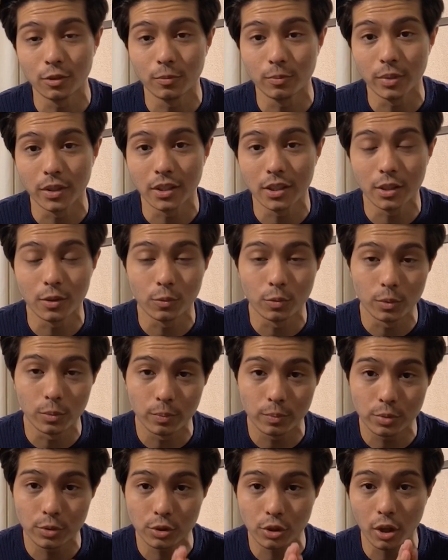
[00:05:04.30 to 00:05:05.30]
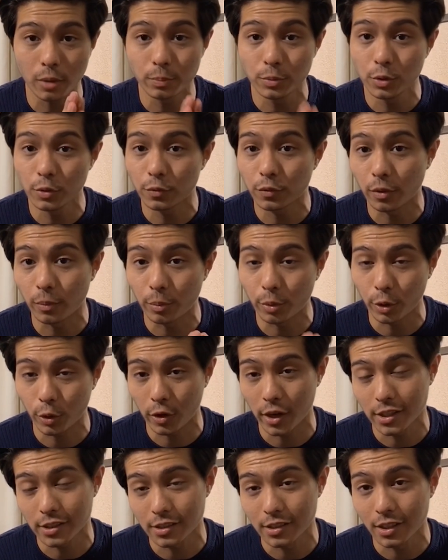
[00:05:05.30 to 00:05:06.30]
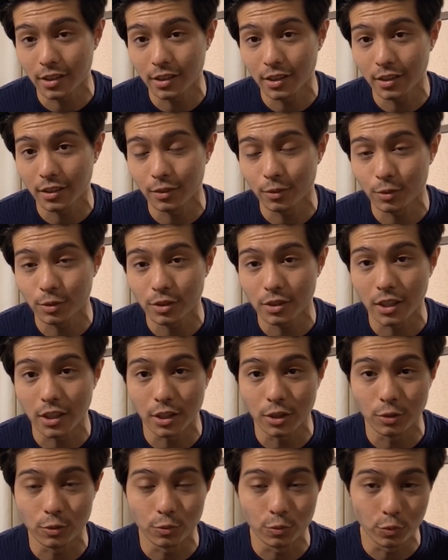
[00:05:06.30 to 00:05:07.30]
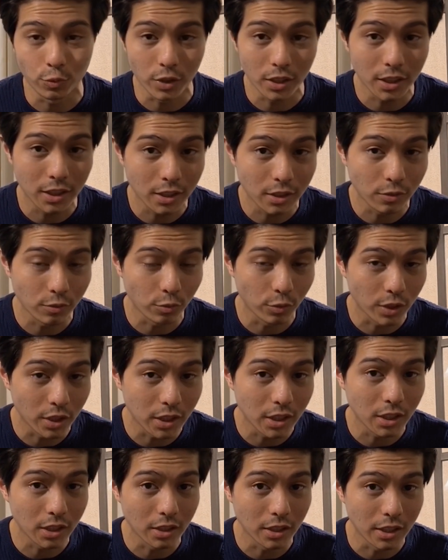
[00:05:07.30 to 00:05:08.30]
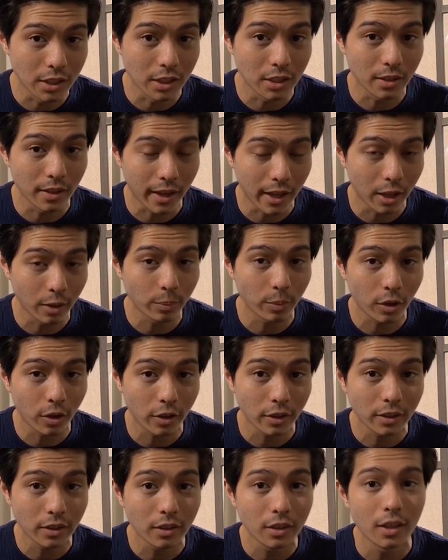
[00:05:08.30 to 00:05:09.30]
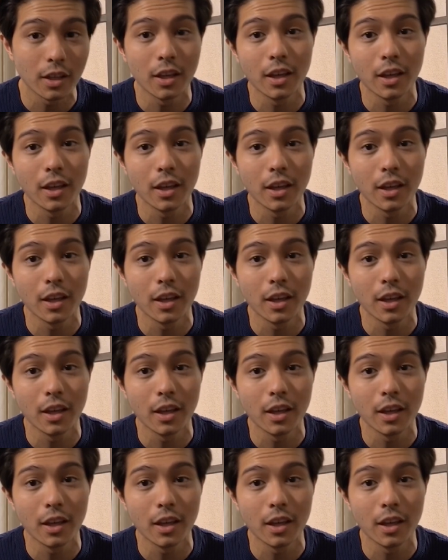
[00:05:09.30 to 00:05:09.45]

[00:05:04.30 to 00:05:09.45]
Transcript: but it will stop you from procrastinating those that you really need help on,